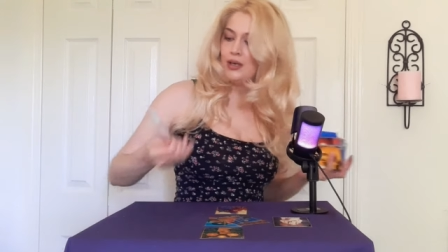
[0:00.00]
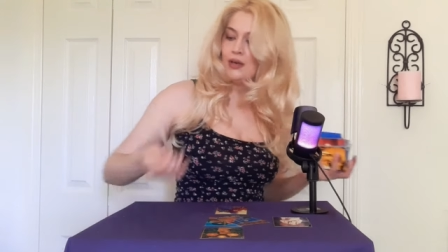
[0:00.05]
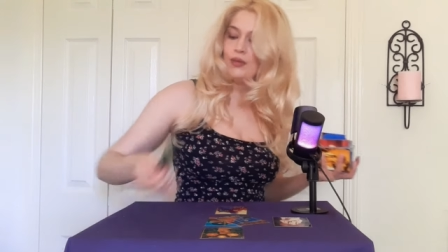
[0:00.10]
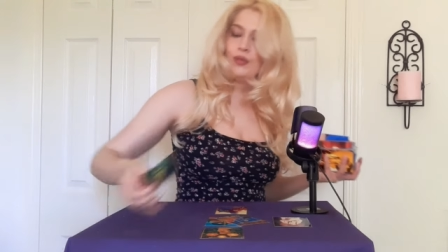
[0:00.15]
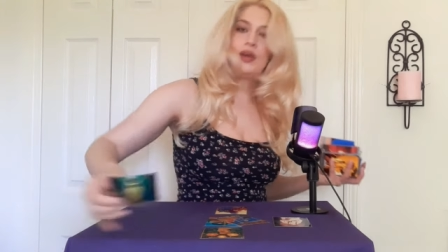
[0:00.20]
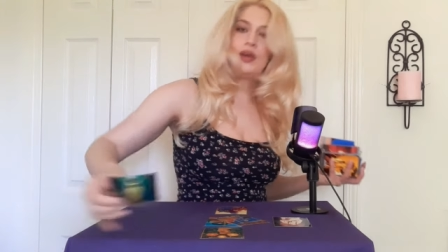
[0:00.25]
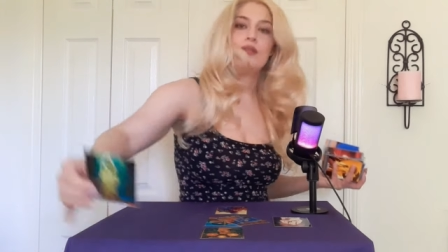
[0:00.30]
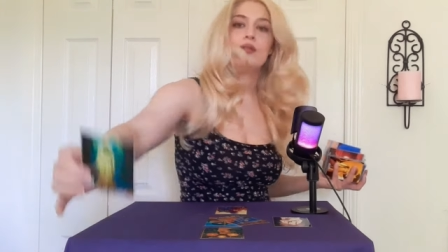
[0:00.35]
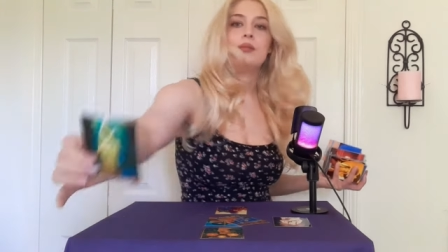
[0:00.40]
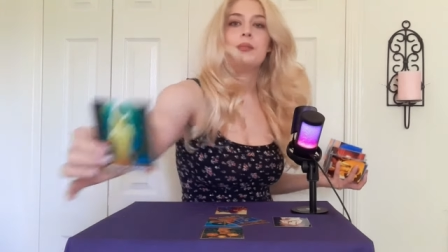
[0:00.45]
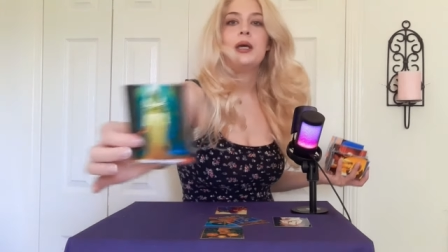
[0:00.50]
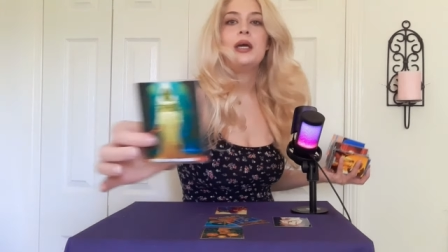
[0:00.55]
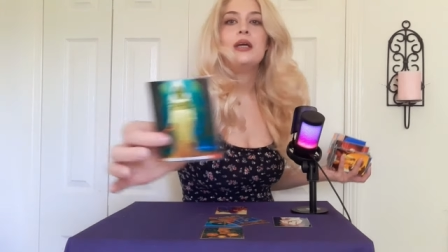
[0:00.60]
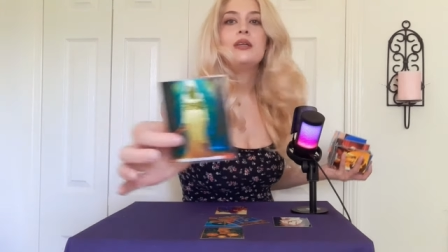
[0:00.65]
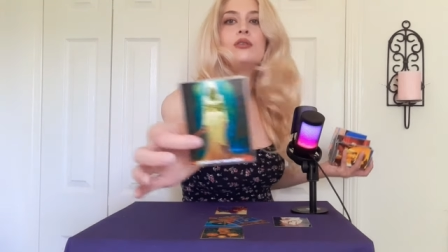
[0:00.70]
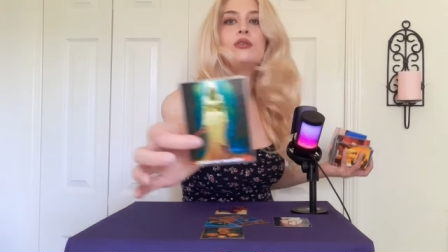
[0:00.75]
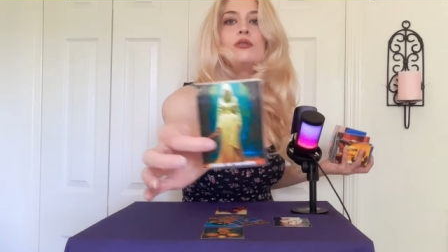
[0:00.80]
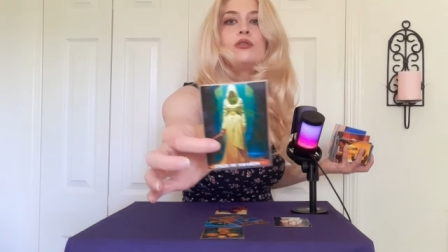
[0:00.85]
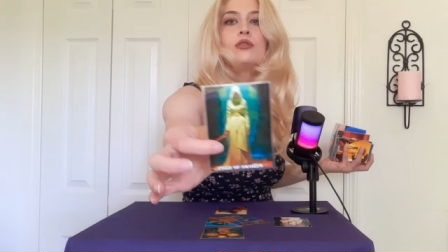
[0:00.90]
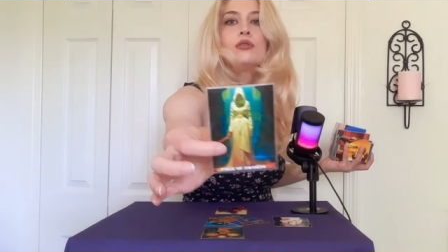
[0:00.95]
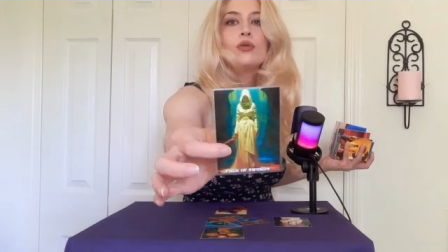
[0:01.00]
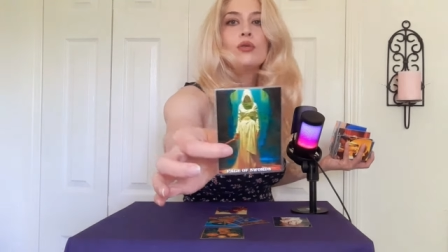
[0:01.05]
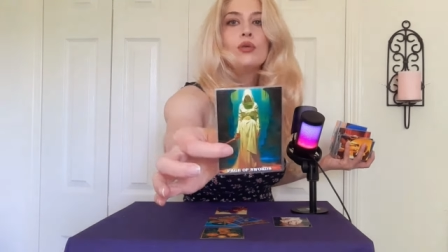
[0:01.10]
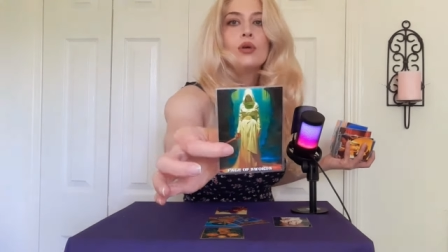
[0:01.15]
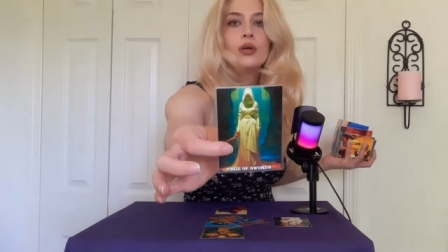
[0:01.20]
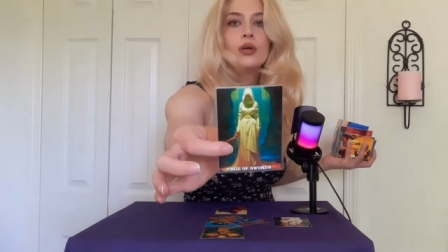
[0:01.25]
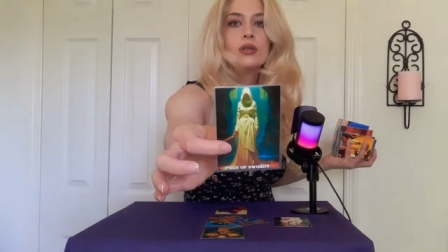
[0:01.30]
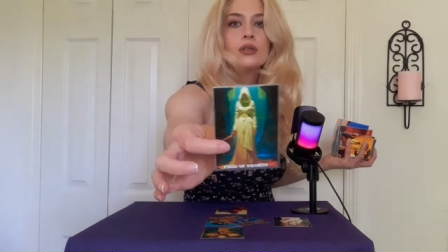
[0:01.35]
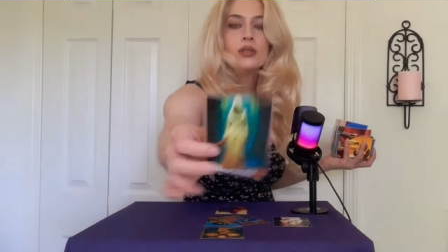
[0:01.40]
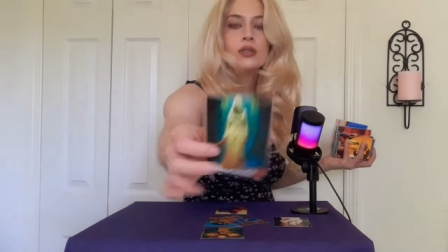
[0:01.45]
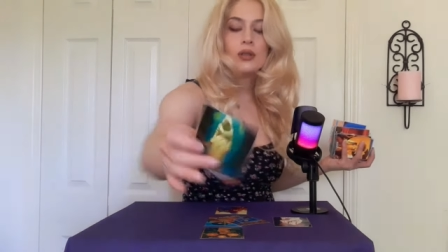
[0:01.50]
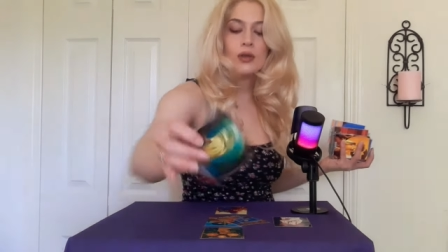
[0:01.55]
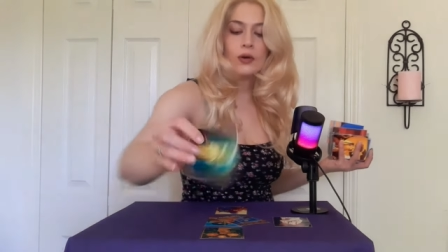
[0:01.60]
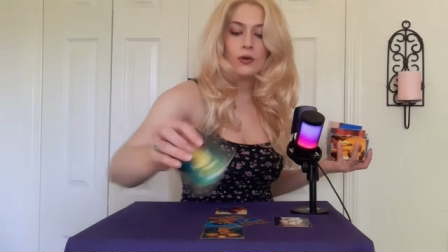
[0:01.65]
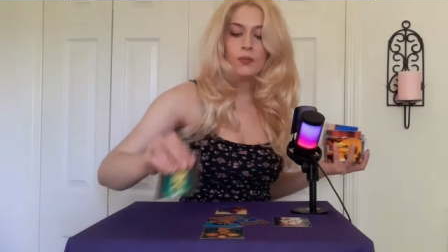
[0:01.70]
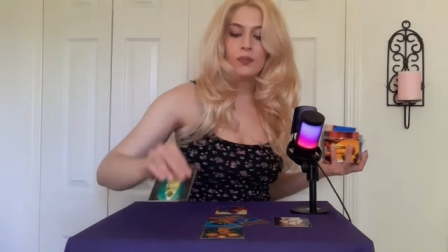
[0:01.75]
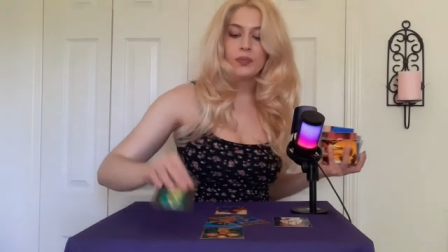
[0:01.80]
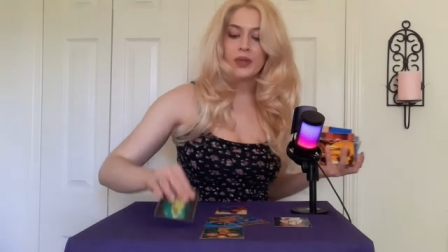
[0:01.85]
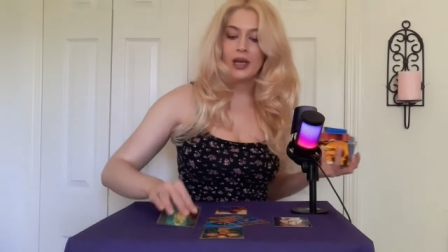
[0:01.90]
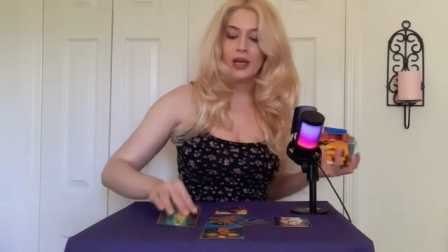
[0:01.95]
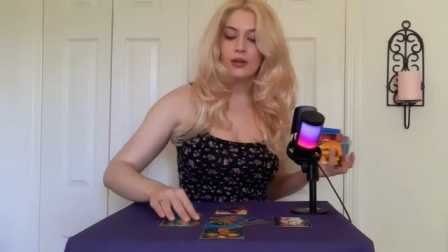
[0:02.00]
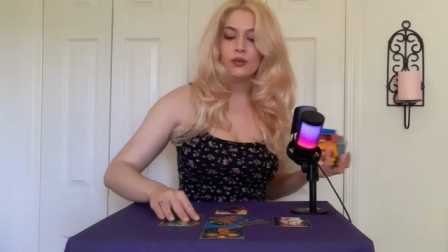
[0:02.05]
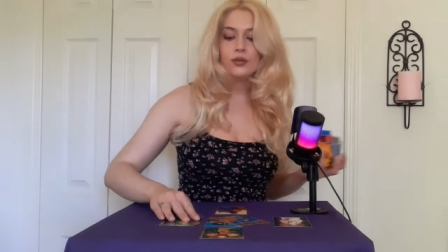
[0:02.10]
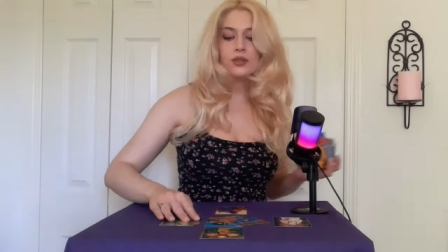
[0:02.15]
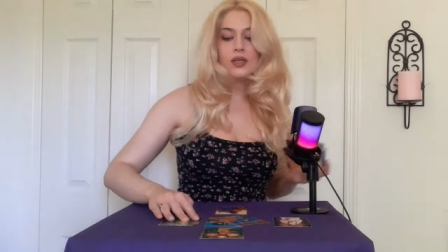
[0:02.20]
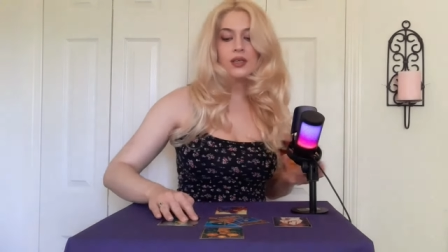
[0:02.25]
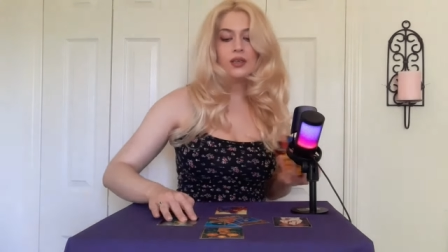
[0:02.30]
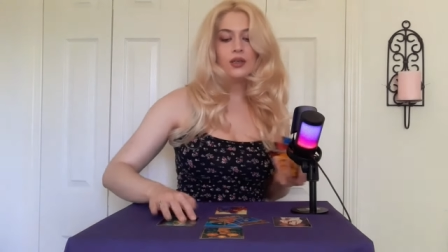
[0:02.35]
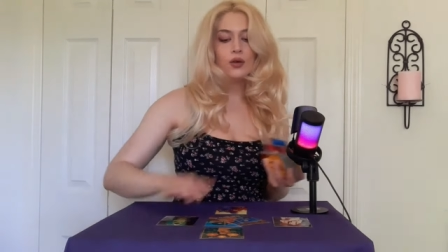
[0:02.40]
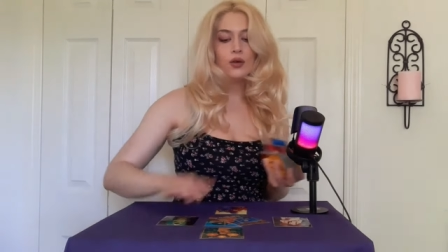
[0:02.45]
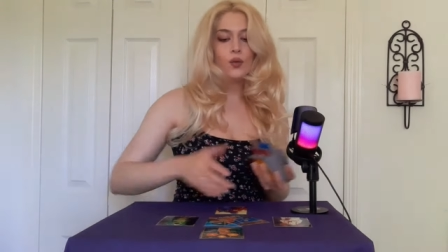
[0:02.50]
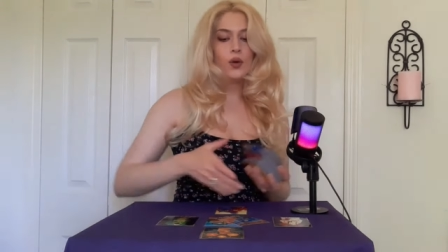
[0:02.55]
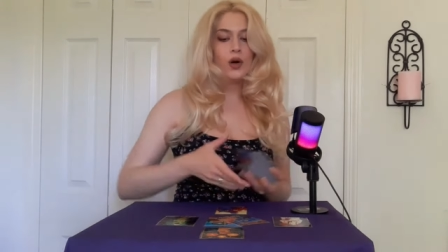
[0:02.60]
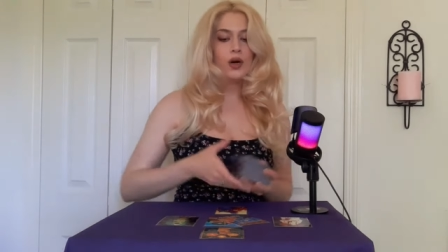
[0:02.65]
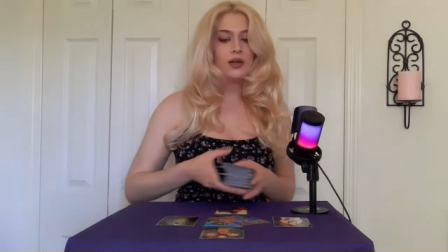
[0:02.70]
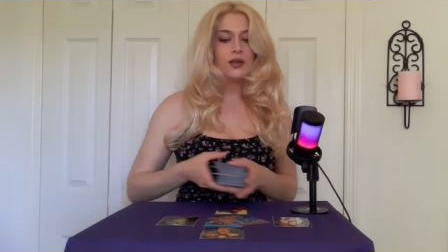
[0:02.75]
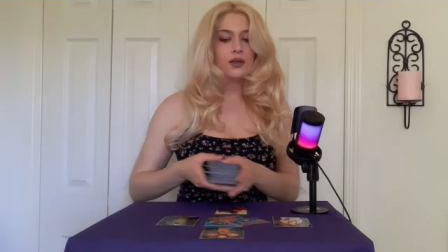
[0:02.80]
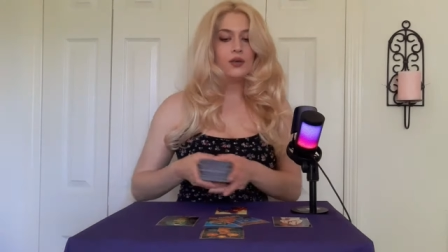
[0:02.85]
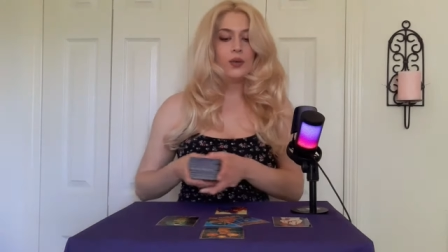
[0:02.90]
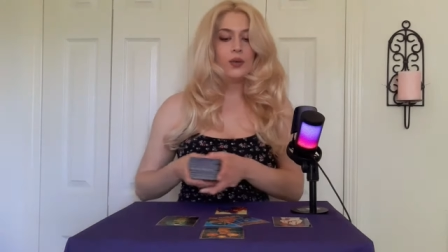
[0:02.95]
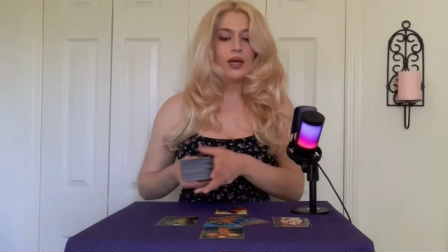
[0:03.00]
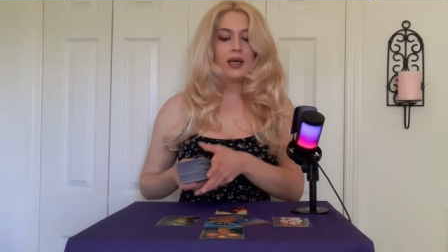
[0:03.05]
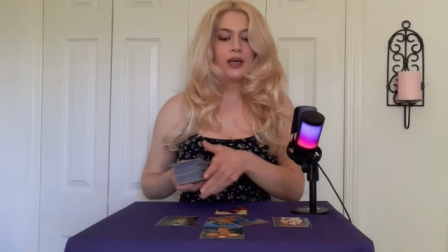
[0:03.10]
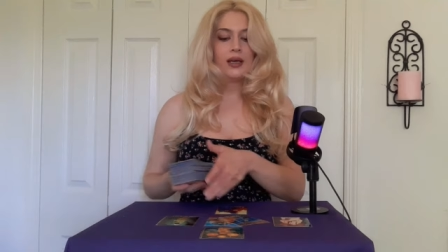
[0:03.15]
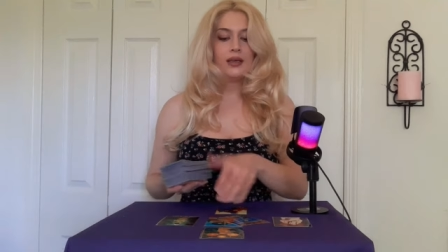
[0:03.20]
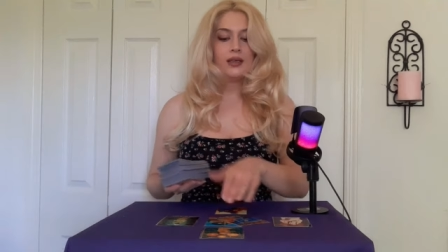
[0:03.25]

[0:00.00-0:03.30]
We have the Page of Swords. So it looks like you're walking away.